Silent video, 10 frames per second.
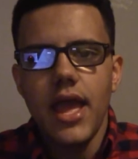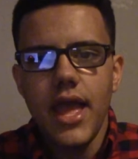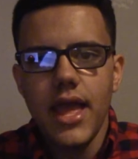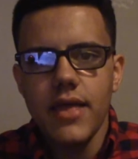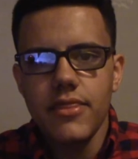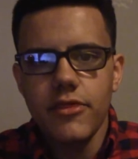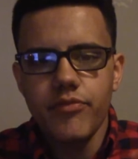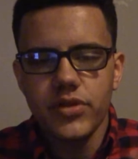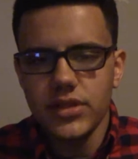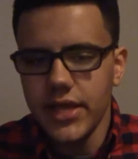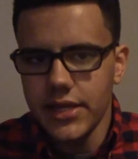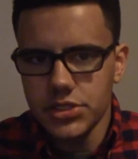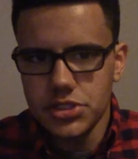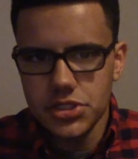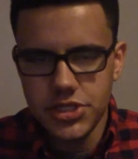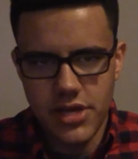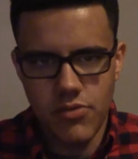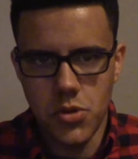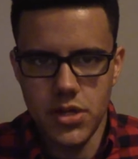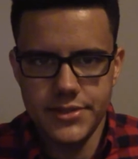and the plain shit
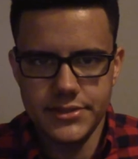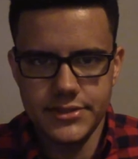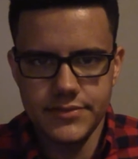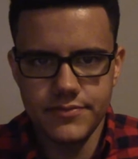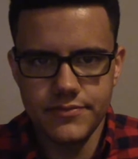ones.